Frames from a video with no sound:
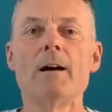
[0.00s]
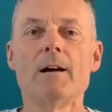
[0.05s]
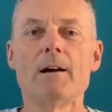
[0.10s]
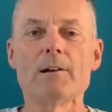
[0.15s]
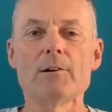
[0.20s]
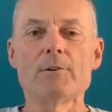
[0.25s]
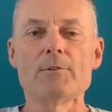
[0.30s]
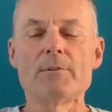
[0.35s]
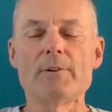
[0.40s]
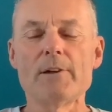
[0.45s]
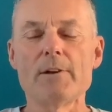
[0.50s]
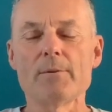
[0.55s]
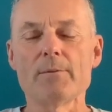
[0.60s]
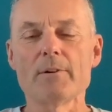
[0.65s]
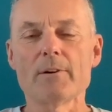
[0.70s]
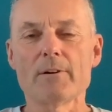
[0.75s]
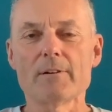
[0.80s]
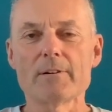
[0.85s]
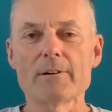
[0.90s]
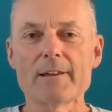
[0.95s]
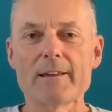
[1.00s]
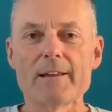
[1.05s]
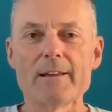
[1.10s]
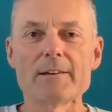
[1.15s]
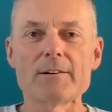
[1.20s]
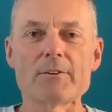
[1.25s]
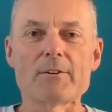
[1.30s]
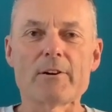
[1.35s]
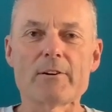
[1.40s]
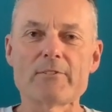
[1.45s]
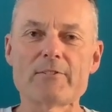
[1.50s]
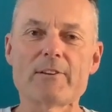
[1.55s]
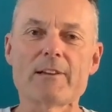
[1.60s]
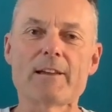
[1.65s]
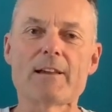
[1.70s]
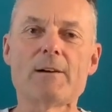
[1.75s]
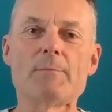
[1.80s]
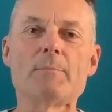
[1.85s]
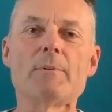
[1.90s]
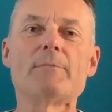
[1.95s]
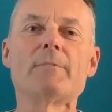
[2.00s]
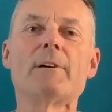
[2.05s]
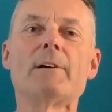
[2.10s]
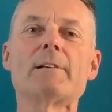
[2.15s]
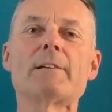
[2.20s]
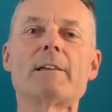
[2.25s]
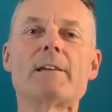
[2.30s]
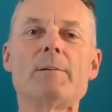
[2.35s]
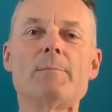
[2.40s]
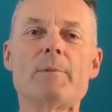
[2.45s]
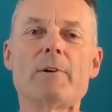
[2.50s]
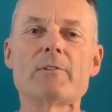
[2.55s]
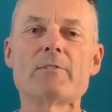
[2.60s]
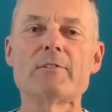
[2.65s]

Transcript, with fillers: Hello, here we are again, Craster Campervan Kippers,